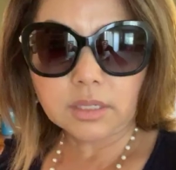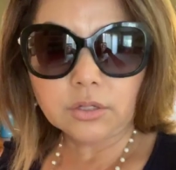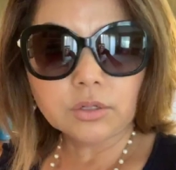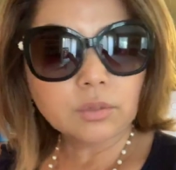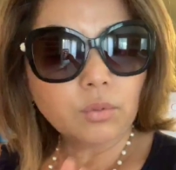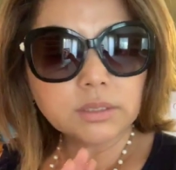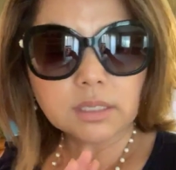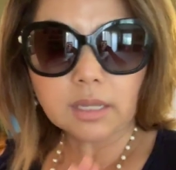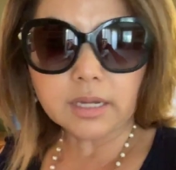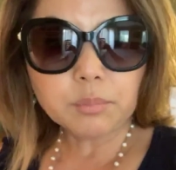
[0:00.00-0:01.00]
You're going to waste a
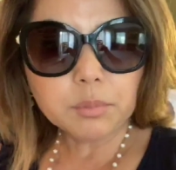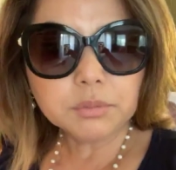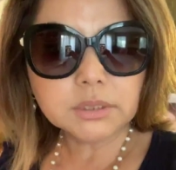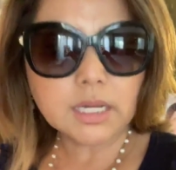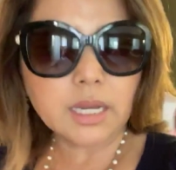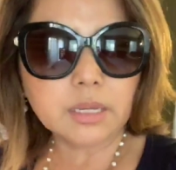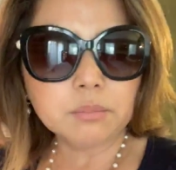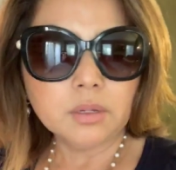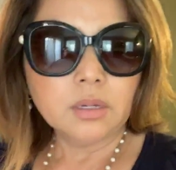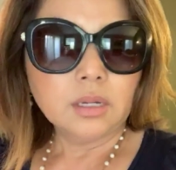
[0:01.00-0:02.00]
lot of people's time,
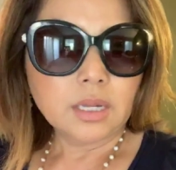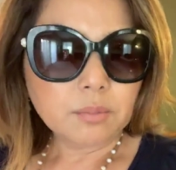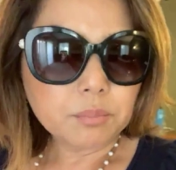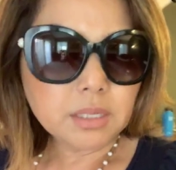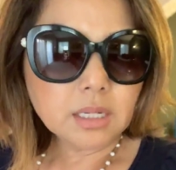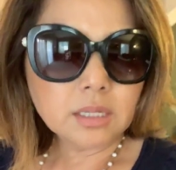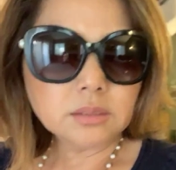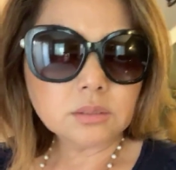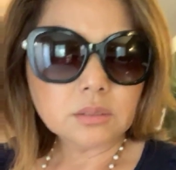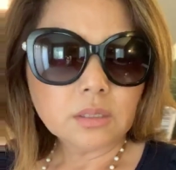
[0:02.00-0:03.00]

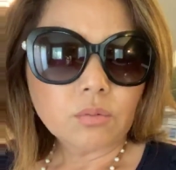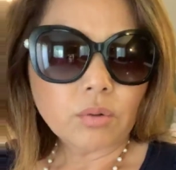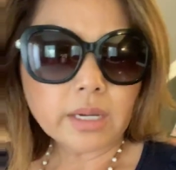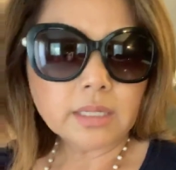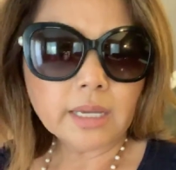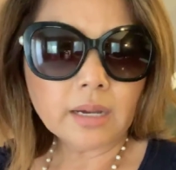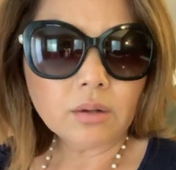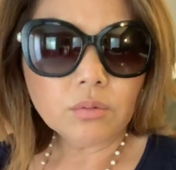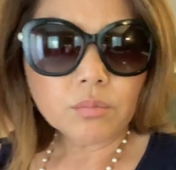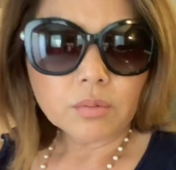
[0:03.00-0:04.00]
because right
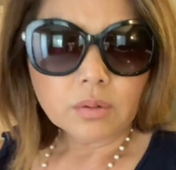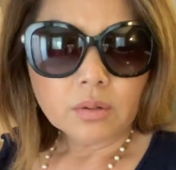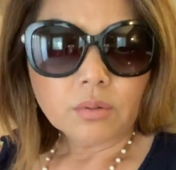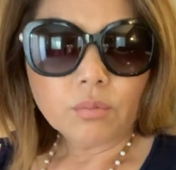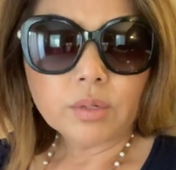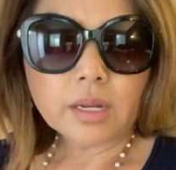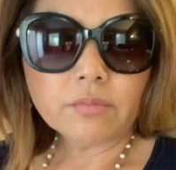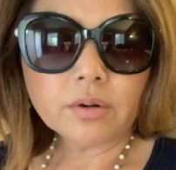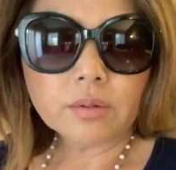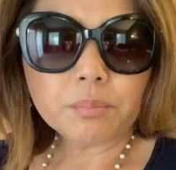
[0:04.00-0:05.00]
now,
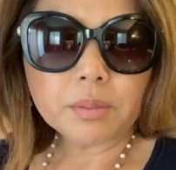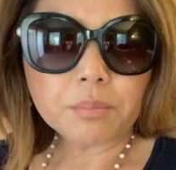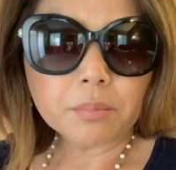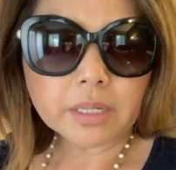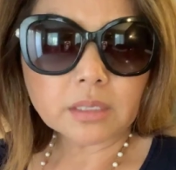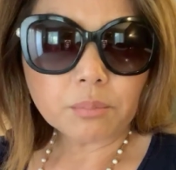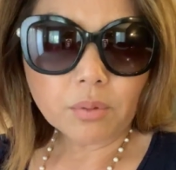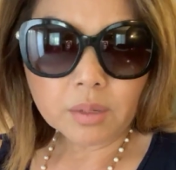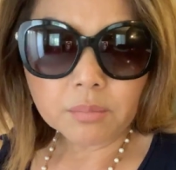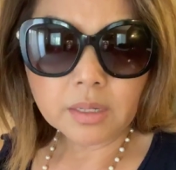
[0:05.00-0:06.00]
whenever people make an
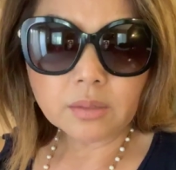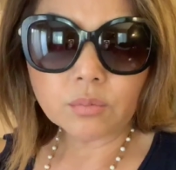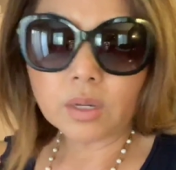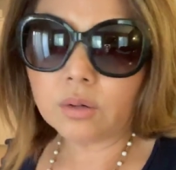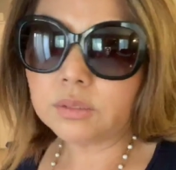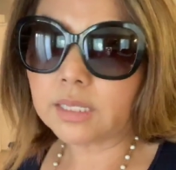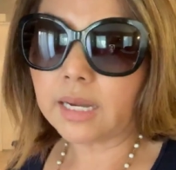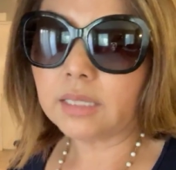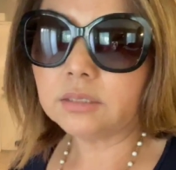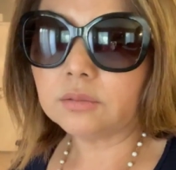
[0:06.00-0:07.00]
appointment, we always
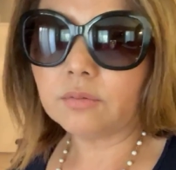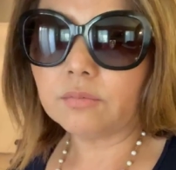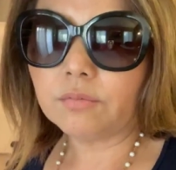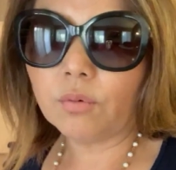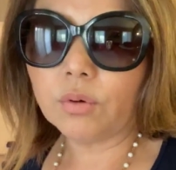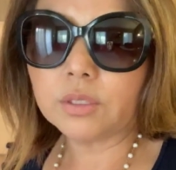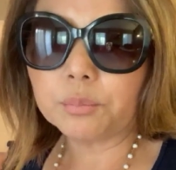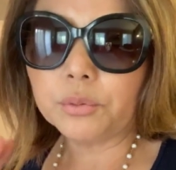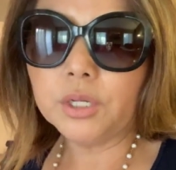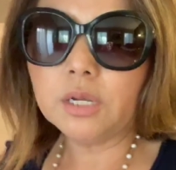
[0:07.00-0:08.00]
ask for the
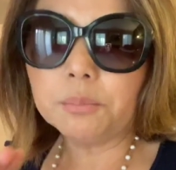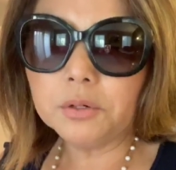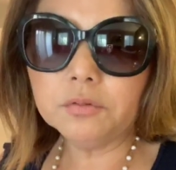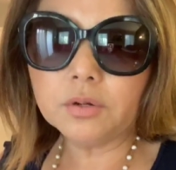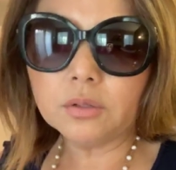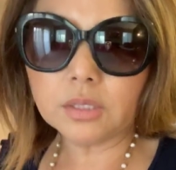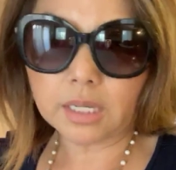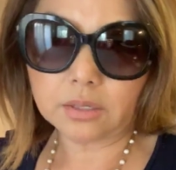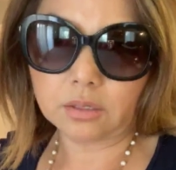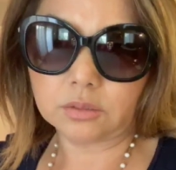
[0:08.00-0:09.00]
pre-approval
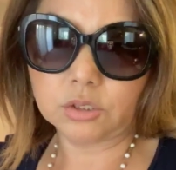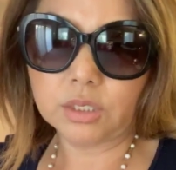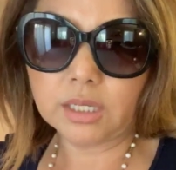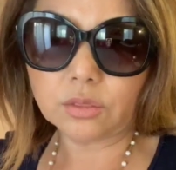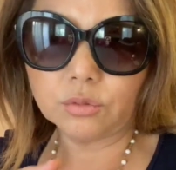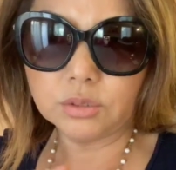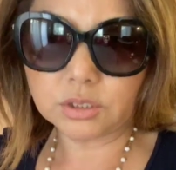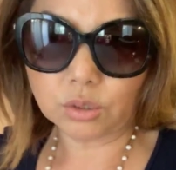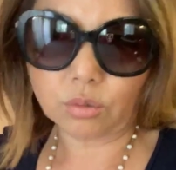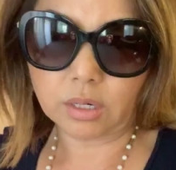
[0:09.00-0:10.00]
letter to get through the
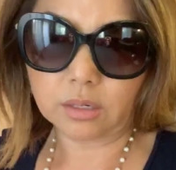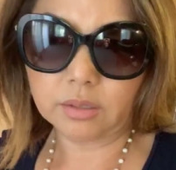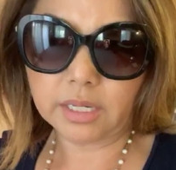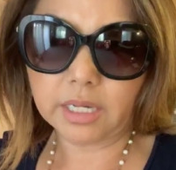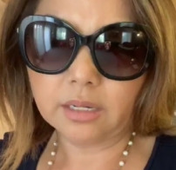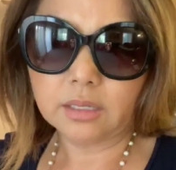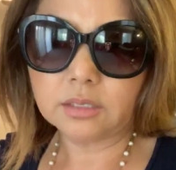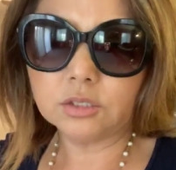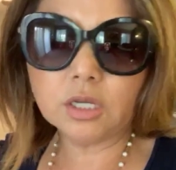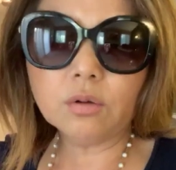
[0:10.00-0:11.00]
door, okay? Because
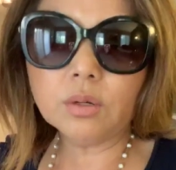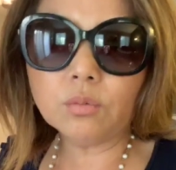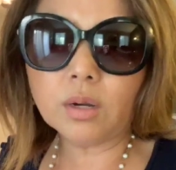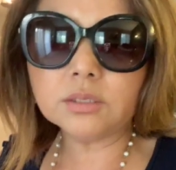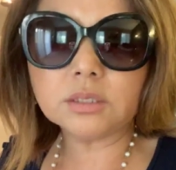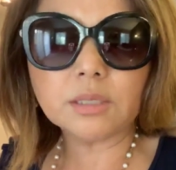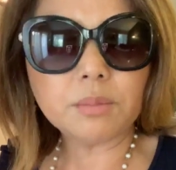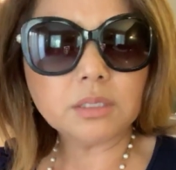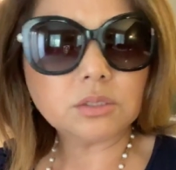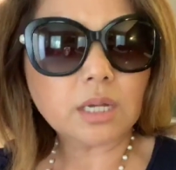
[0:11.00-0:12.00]
no one wants
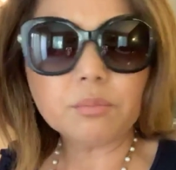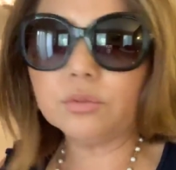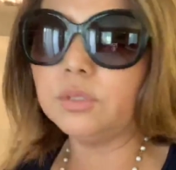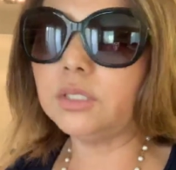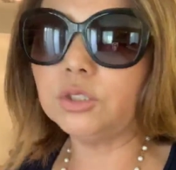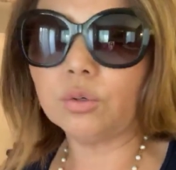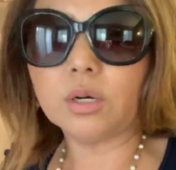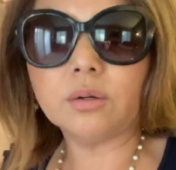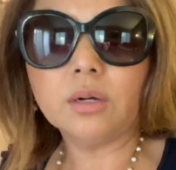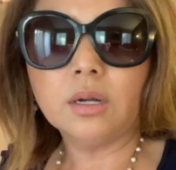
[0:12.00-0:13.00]
somebody to come through their door,